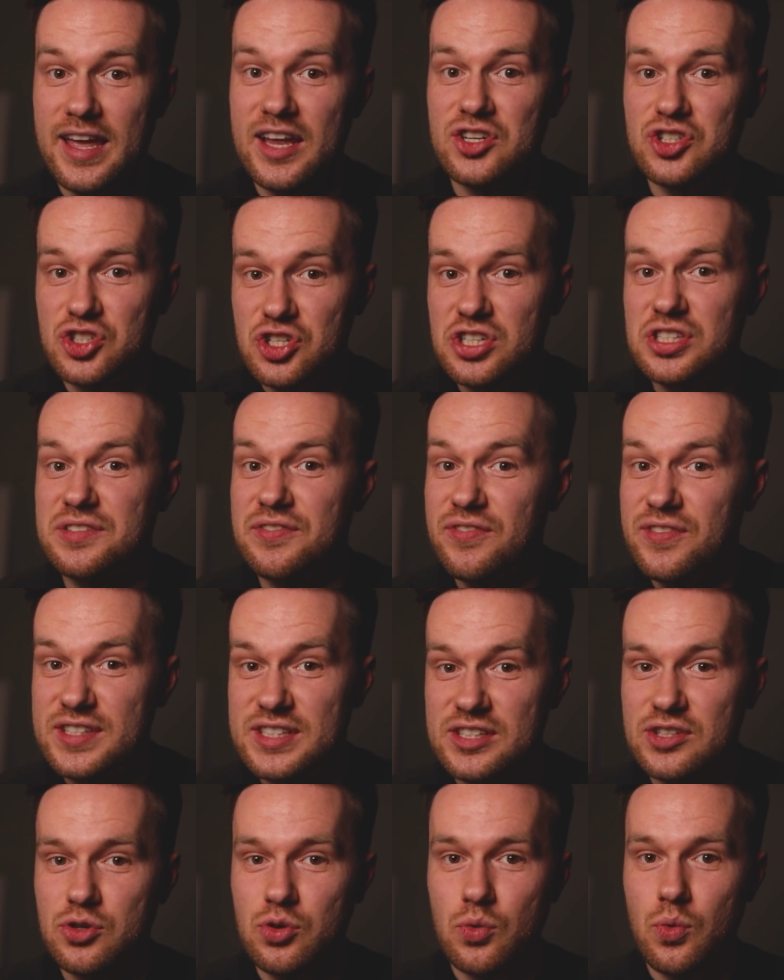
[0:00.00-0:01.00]
Again, just
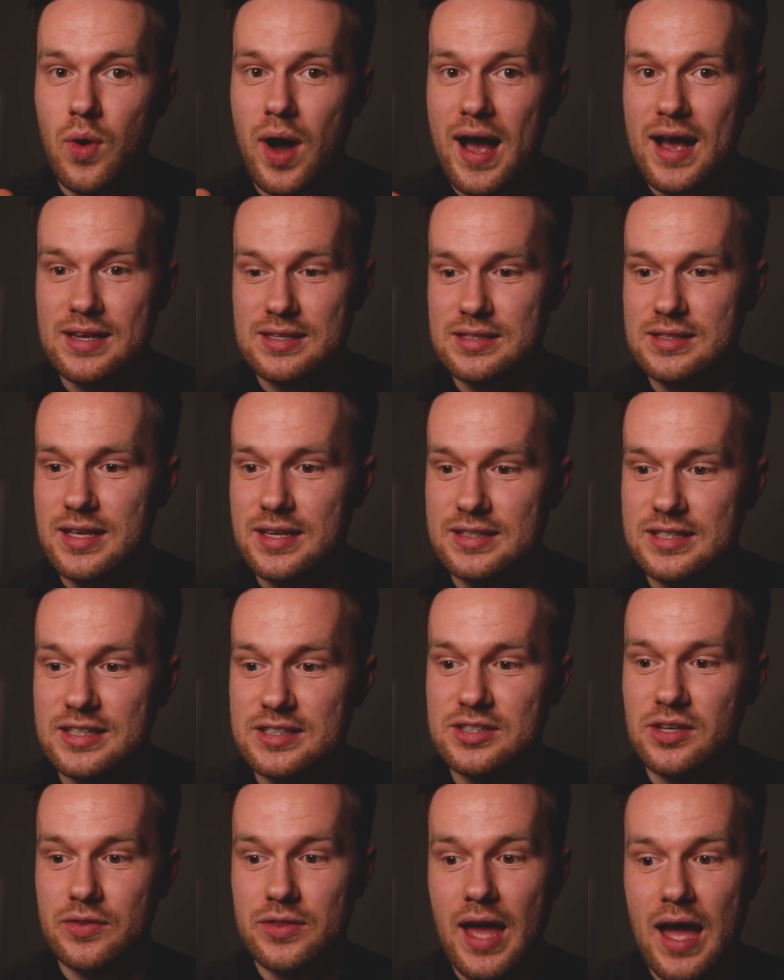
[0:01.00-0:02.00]
physical
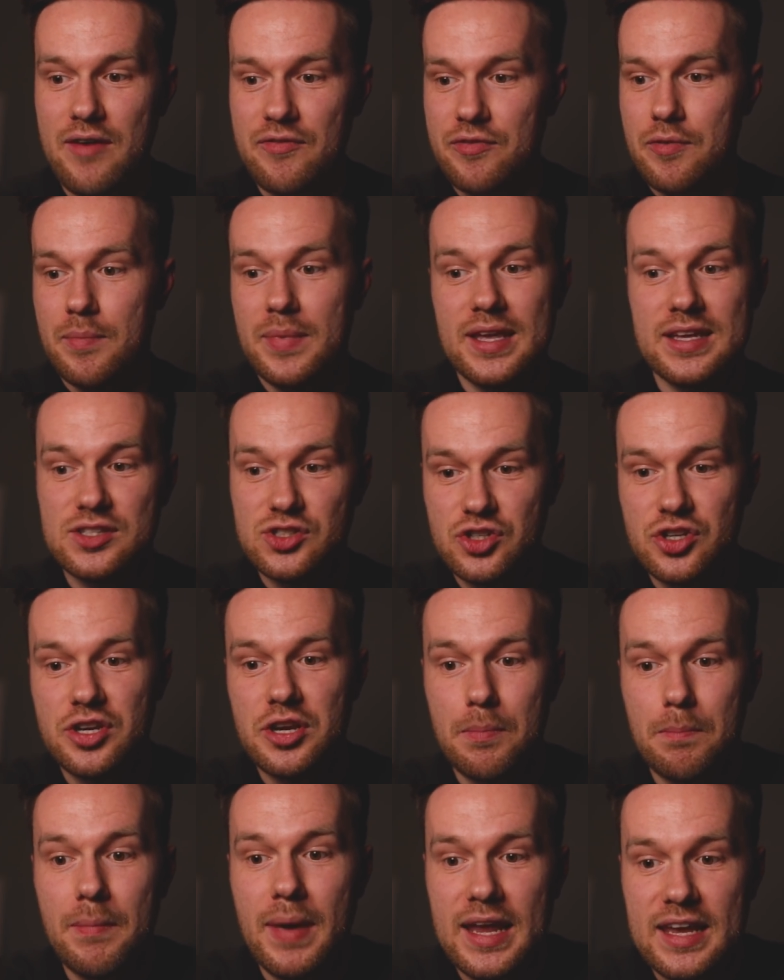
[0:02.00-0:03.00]
aesthetics. So that for me is going
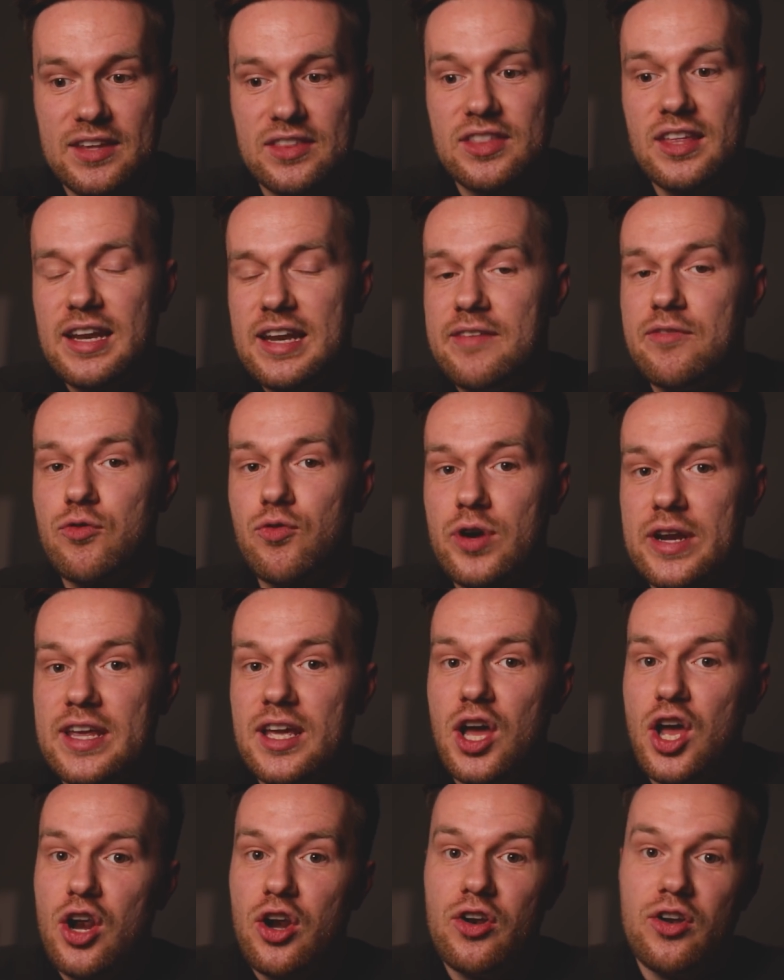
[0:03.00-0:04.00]
to make the livery
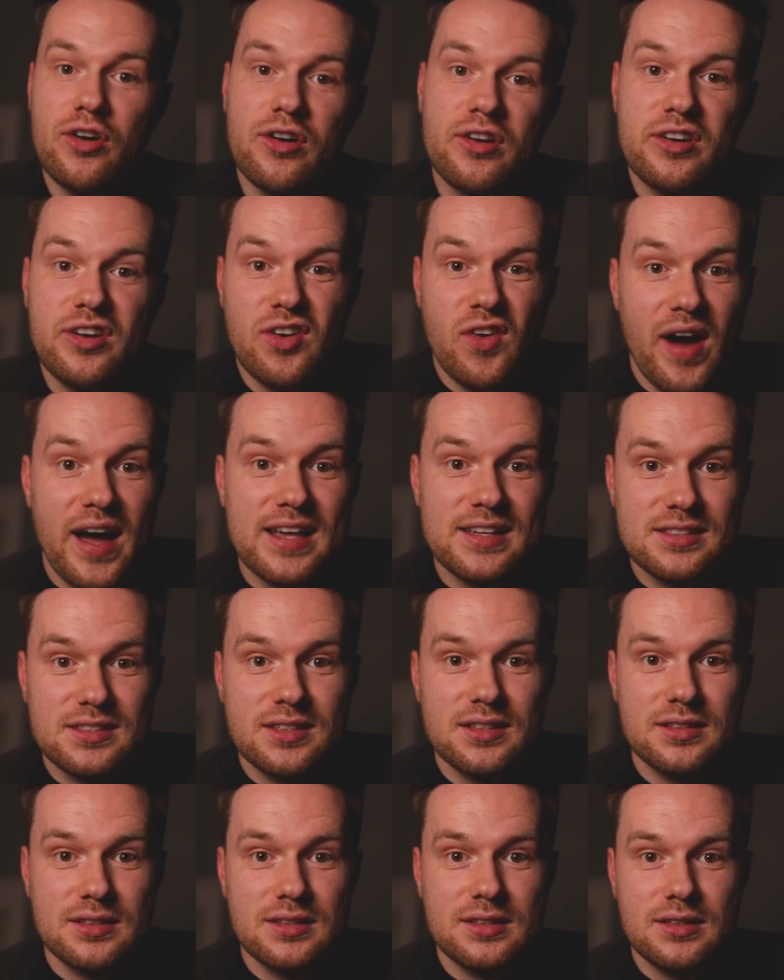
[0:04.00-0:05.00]
look
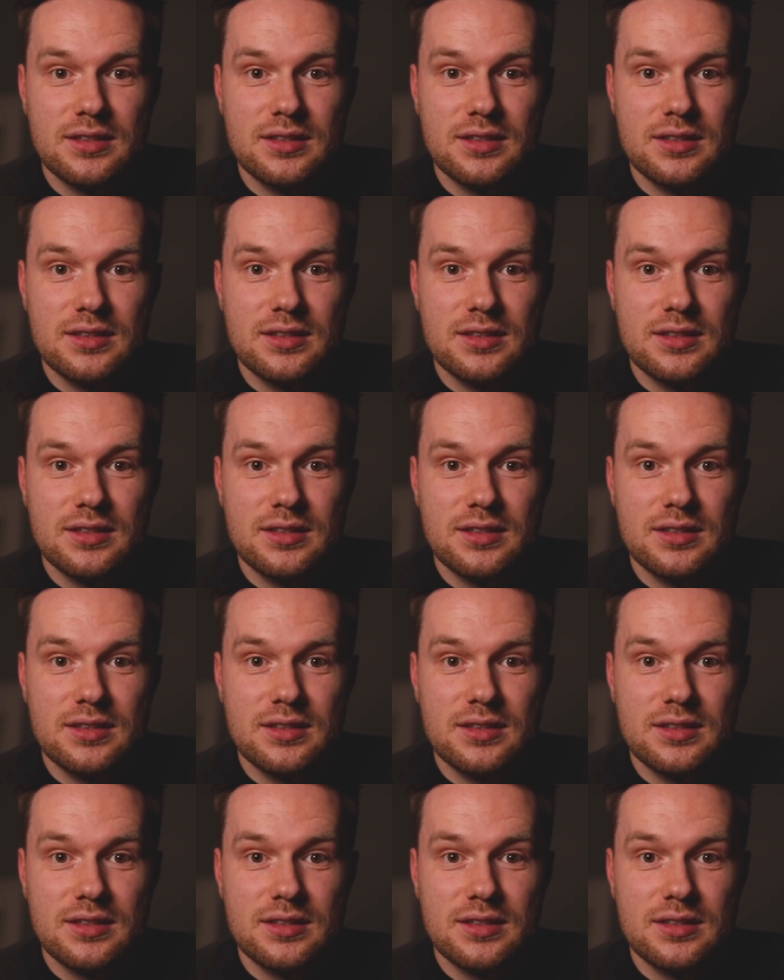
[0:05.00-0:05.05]
nicer.